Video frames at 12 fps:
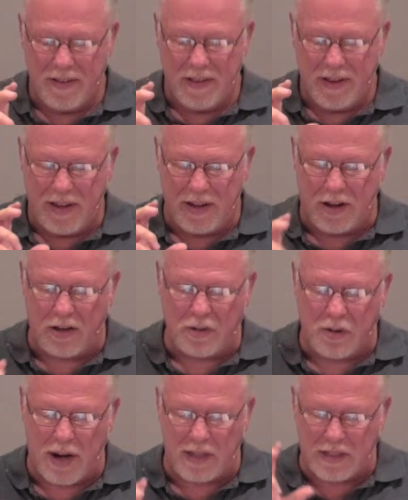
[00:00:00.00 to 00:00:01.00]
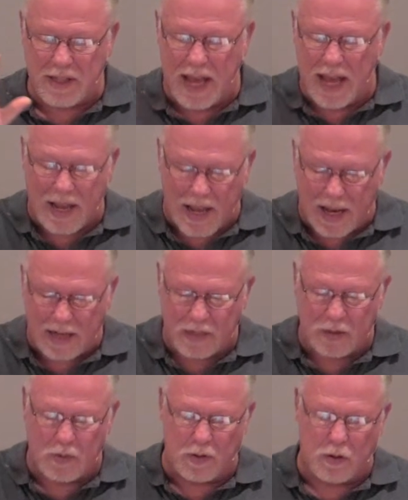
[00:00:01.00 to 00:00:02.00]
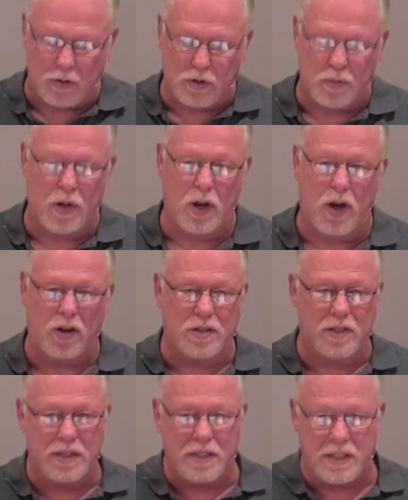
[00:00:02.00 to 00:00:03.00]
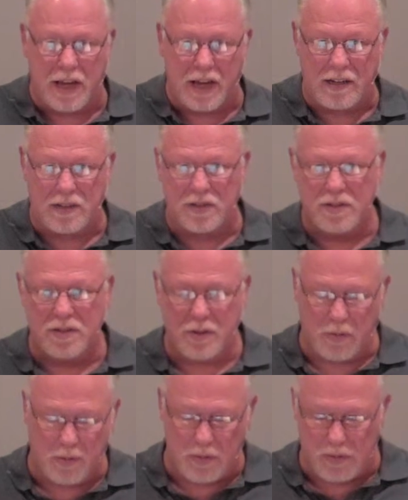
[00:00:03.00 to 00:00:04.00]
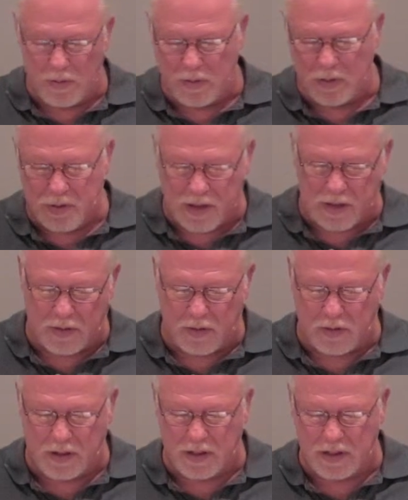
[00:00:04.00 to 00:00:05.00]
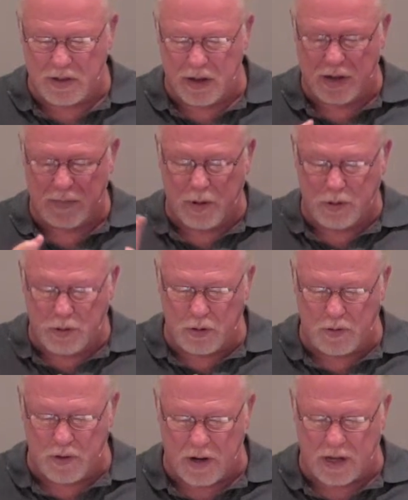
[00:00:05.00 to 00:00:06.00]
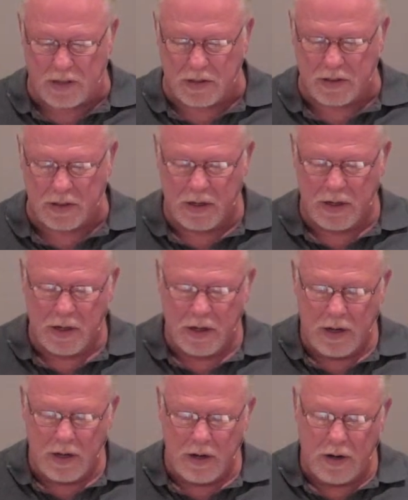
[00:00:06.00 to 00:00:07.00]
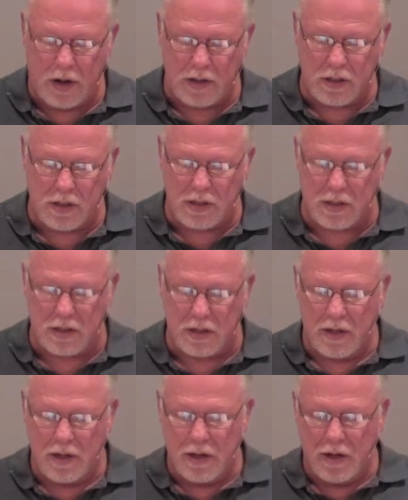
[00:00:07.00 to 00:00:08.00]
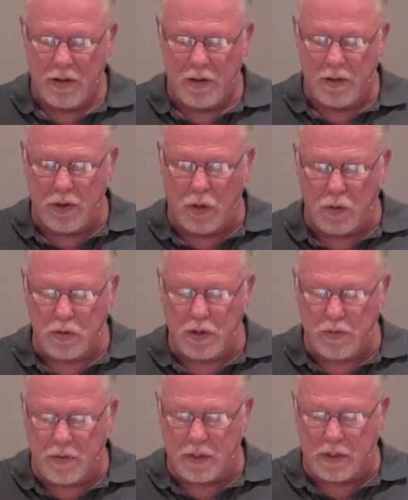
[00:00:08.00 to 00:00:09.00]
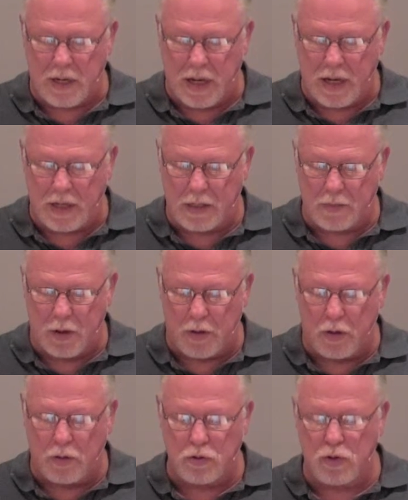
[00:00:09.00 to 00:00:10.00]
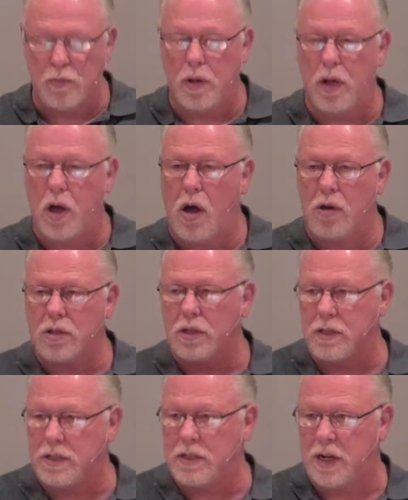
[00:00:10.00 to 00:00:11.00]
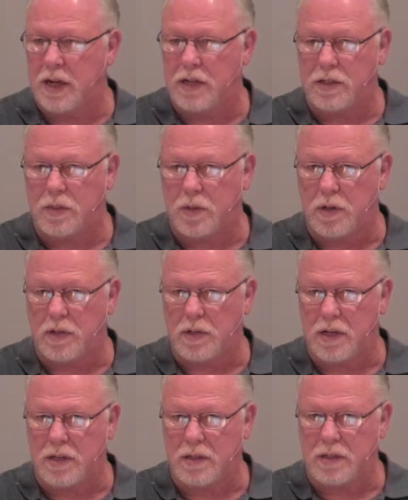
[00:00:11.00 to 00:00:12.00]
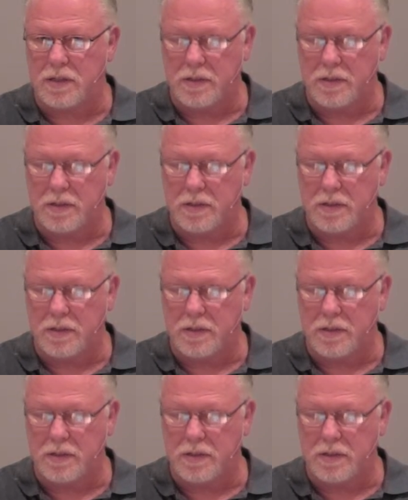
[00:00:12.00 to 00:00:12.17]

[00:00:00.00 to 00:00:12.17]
He contrasts that age with those who belong to this age. So when we're thinking through this, he's talking about two different ages. Not just those of this age, but those who belong to this age is what he says.